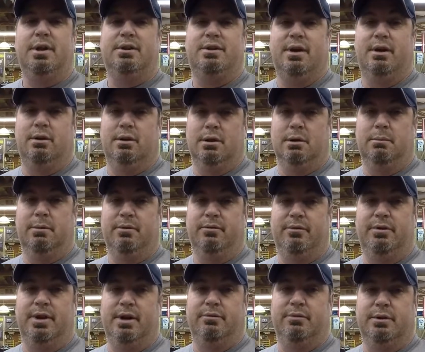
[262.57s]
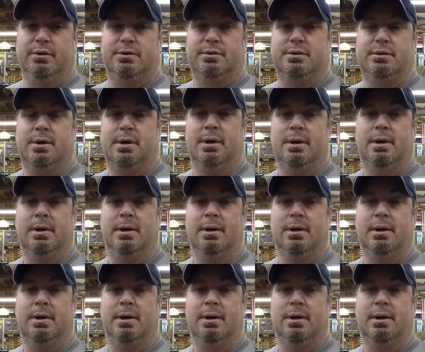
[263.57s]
can tell a little bit of a difference.